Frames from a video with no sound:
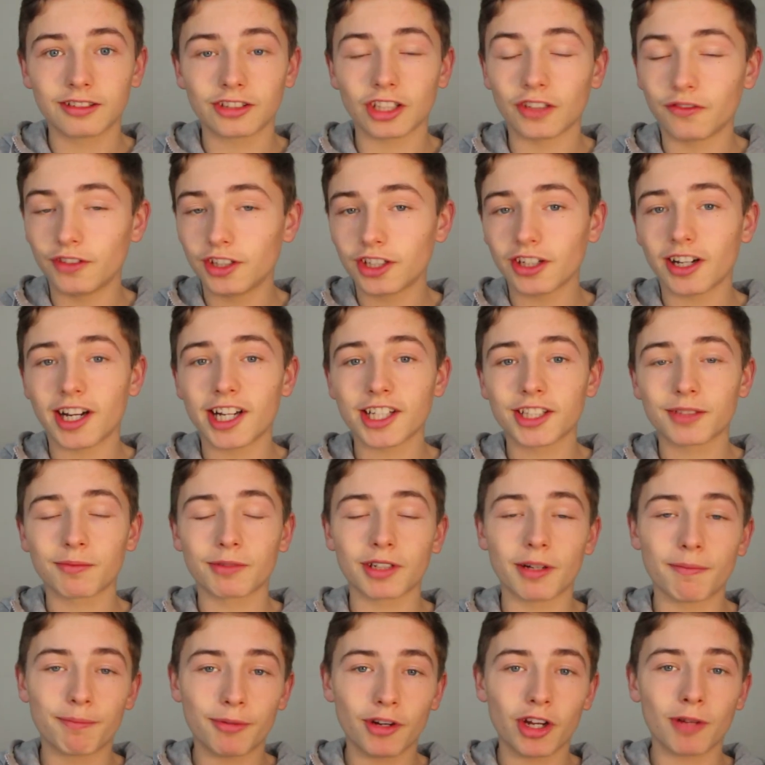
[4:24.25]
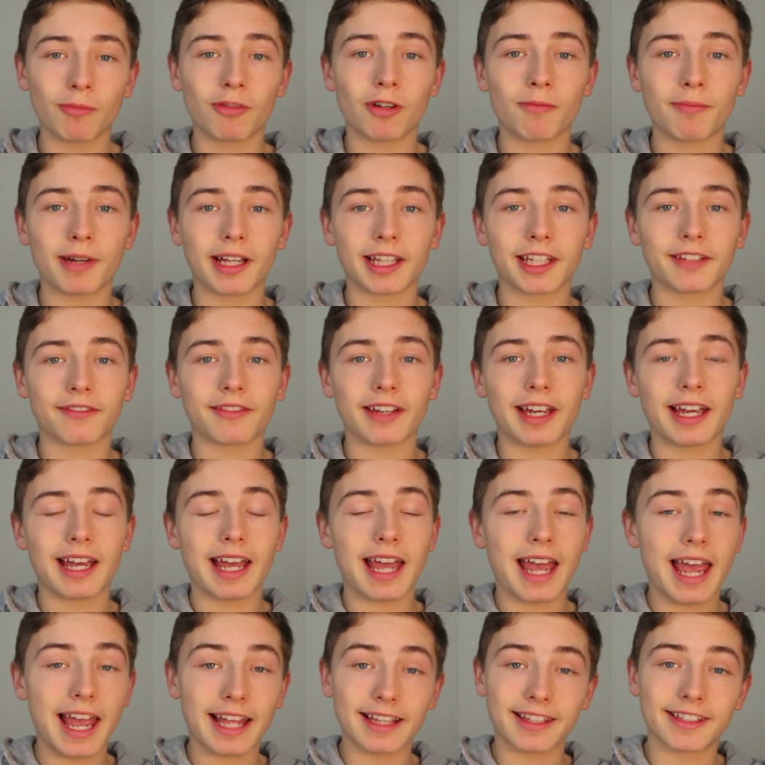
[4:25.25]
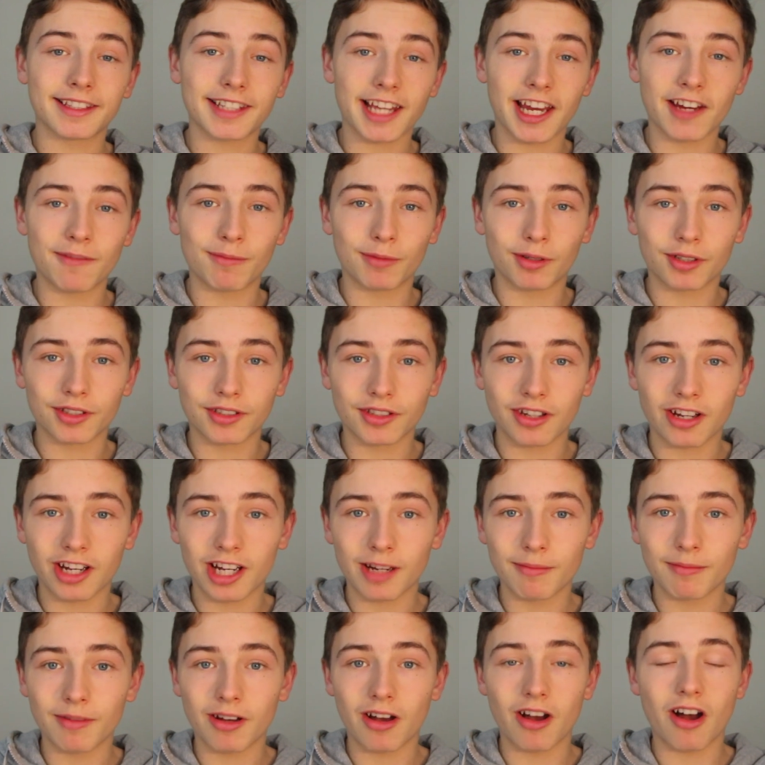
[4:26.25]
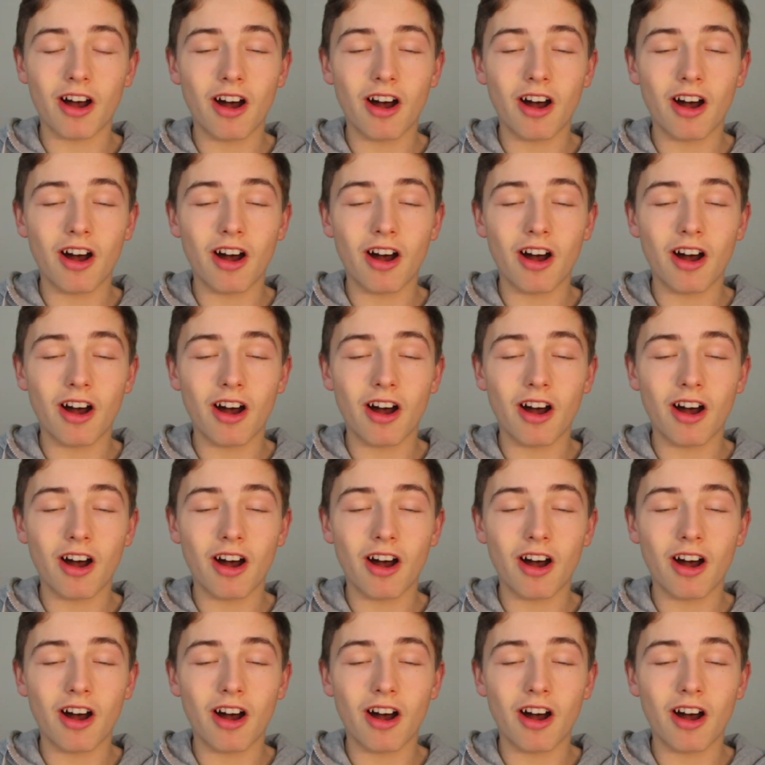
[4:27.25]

So if you guys want to burn more belly fat and save more time,